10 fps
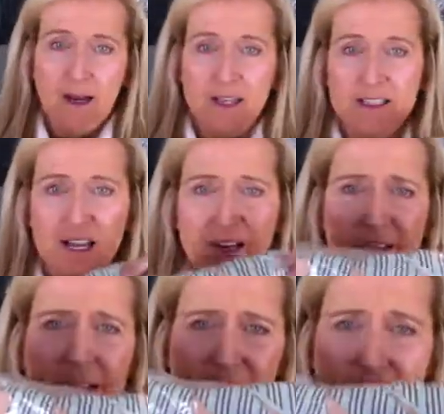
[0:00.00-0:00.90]
a
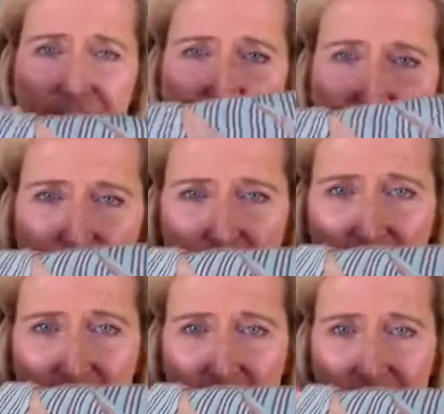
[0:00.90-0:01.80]
Sundance
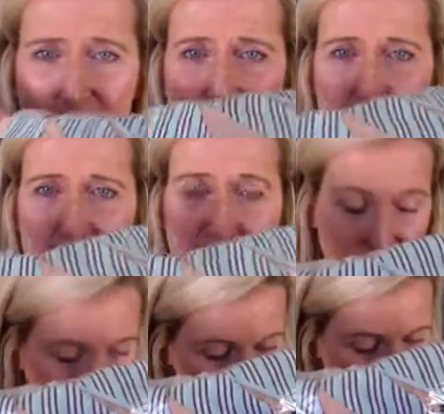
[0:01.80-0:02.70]
dress. It
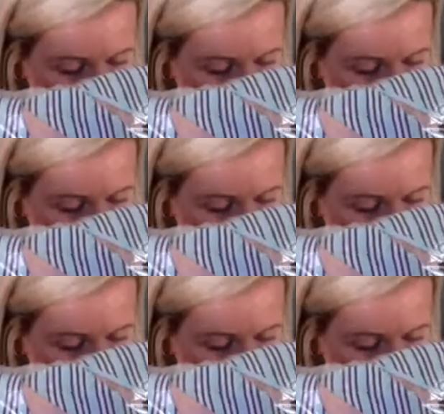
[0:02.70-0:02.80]
was really